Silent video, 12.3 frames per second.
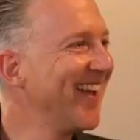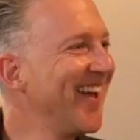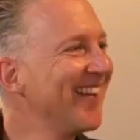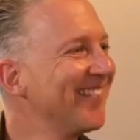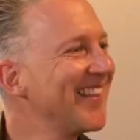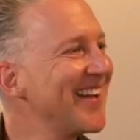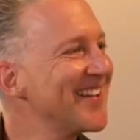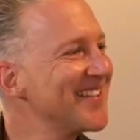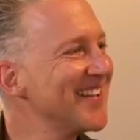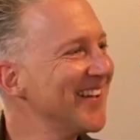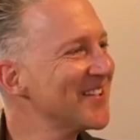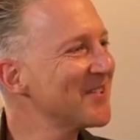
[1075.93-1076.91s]
That's
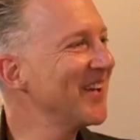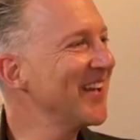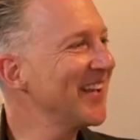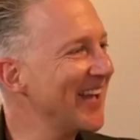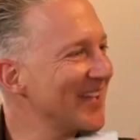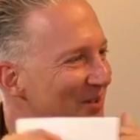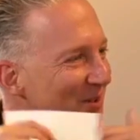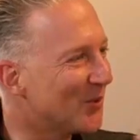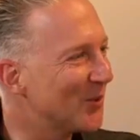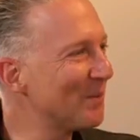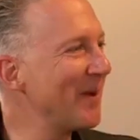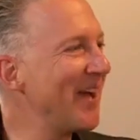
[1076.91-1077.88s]
it. It's when it gets
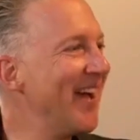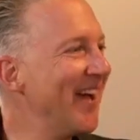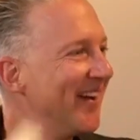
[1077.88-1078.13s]
all bare.